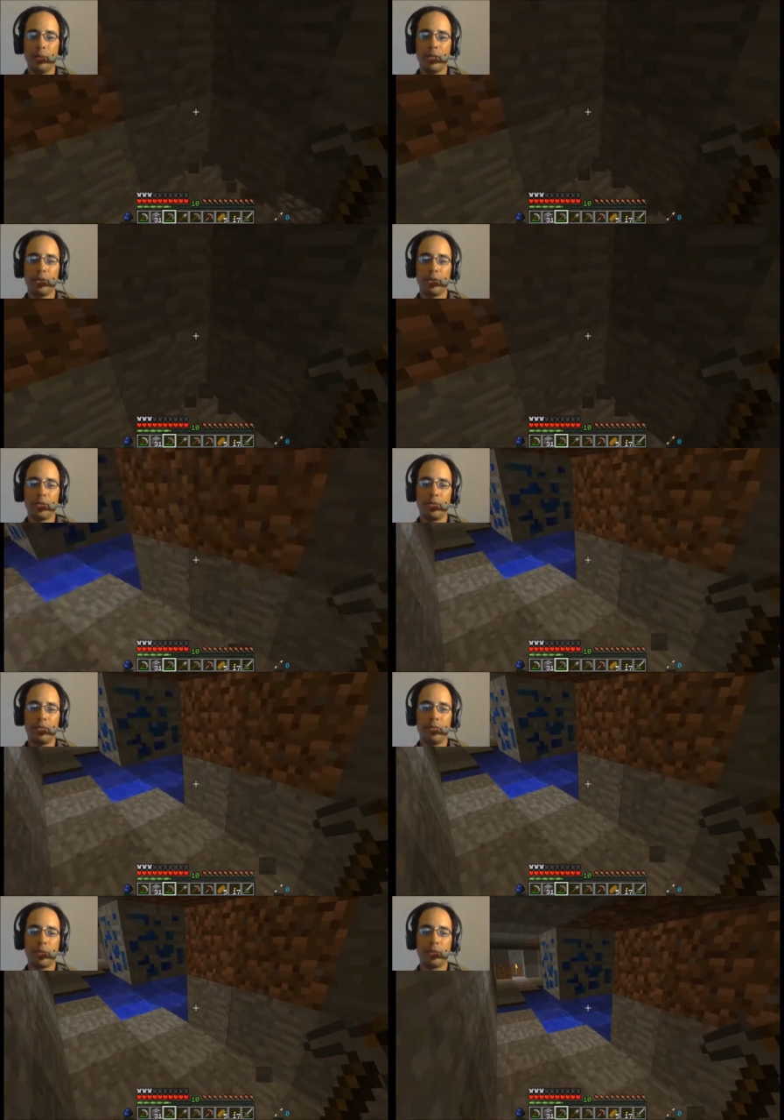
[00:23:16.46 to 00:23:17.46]
Hold on, I'll wait for
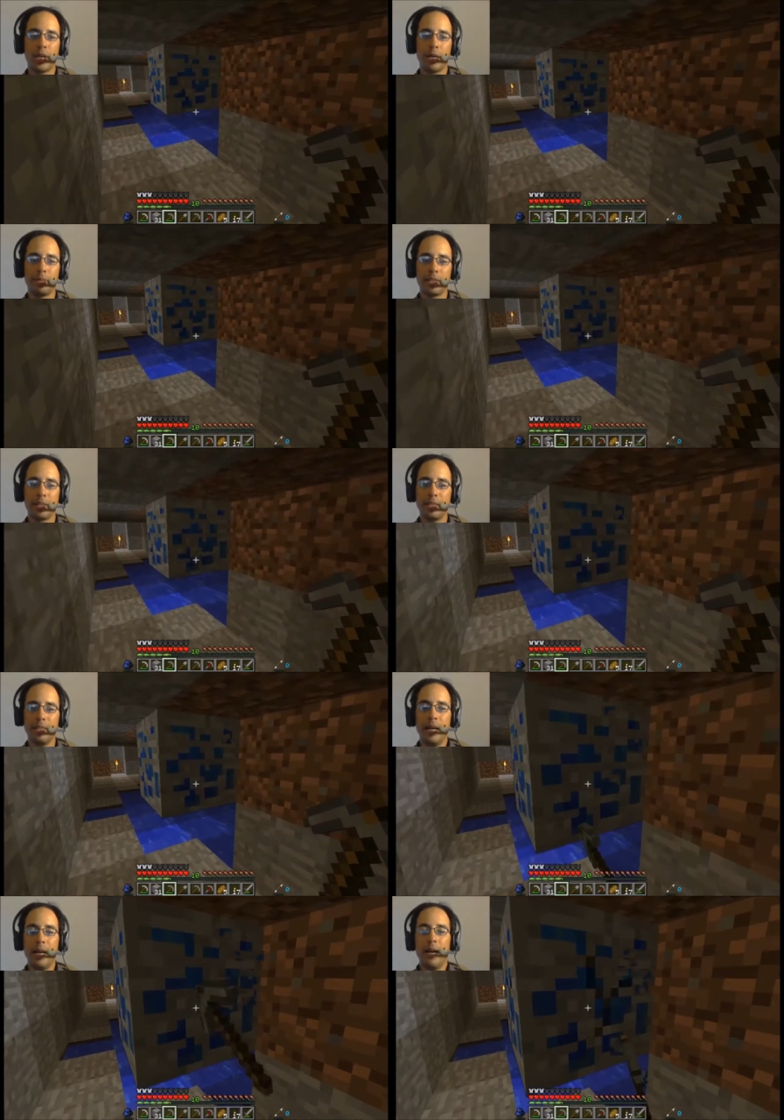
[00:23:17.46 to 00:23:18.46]
your vocal
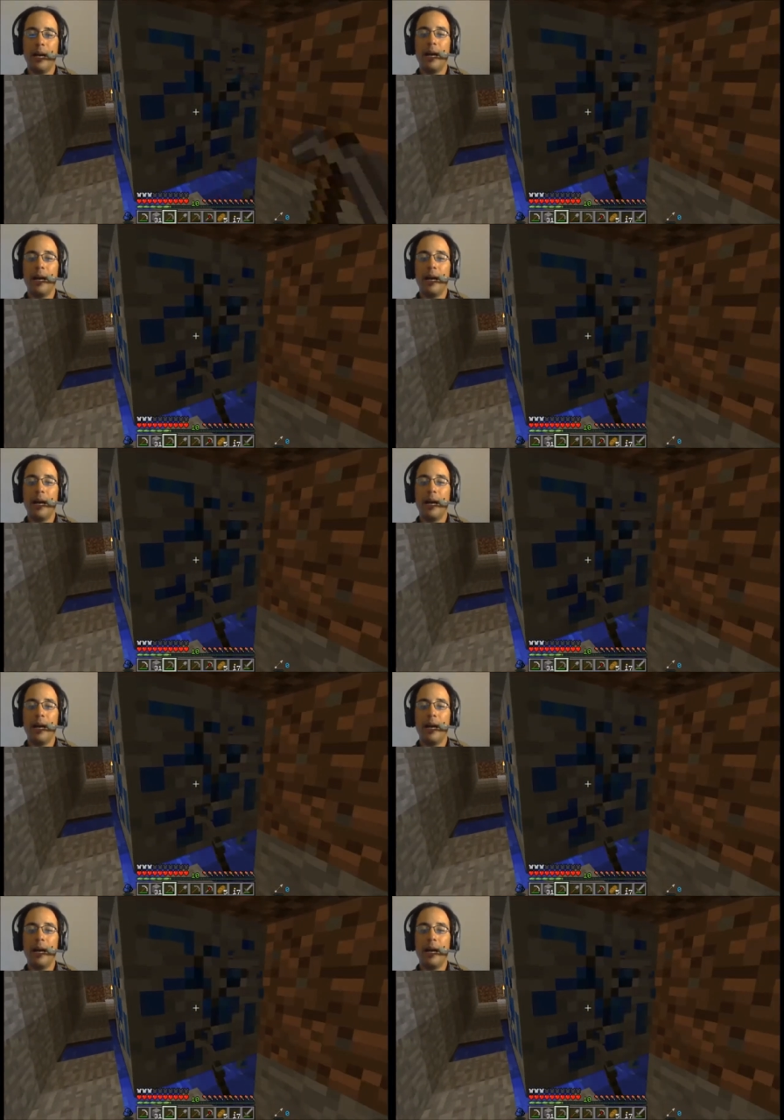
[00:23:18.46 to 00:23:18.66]
commentary.